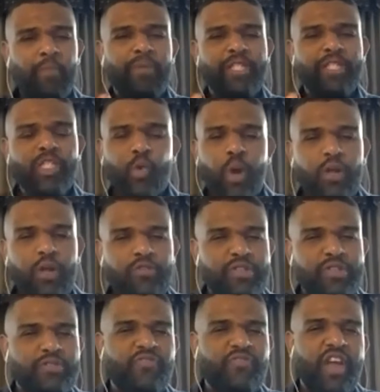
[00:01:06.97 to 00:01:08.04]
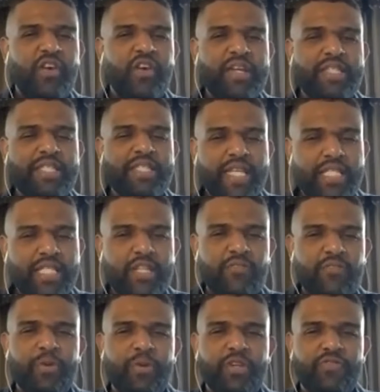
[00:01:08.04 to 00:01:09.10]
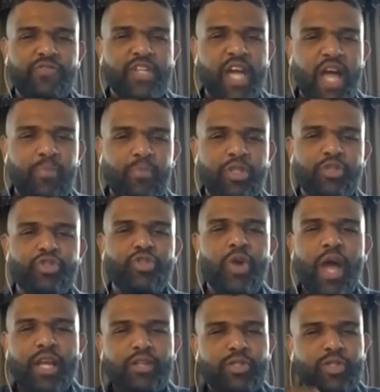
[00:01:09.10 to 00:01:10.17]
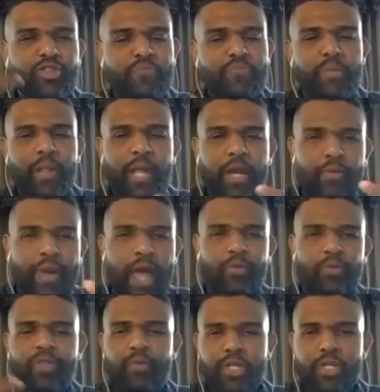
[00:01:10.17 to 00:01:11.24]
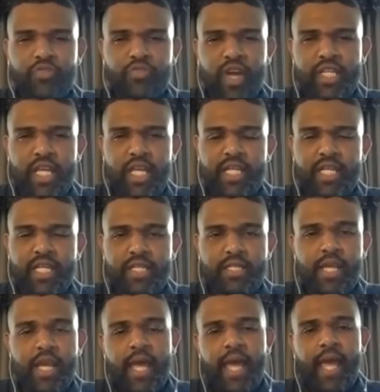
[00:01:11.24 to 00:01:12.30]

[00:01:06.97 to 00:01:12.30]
But 12 is this very sensitive period of time when you're trying to sort of play around with a bunch of identities.